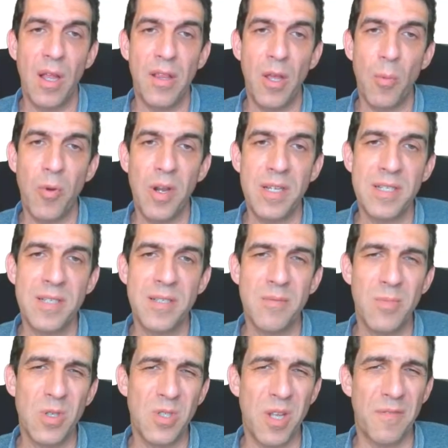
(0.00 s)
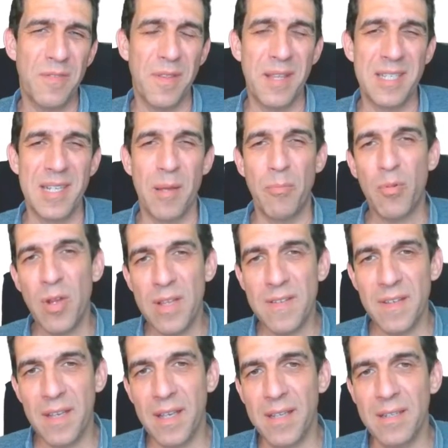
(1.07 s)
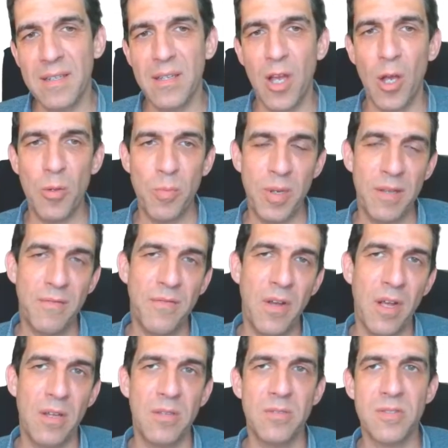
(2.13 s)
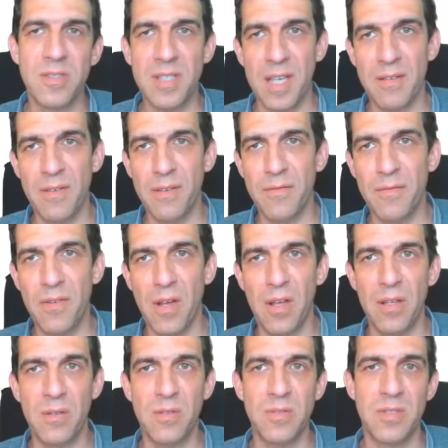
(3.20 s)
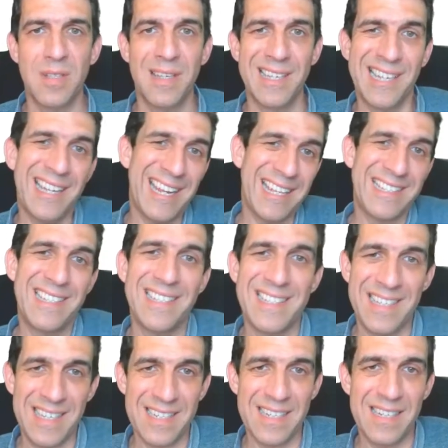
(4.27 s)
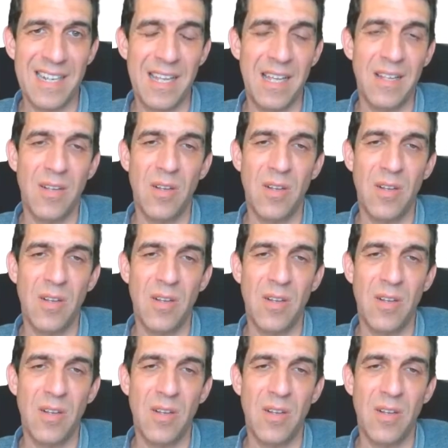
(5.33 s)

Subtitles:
The operating system looks after things like printing, opening files, saving files, connecting to the internet,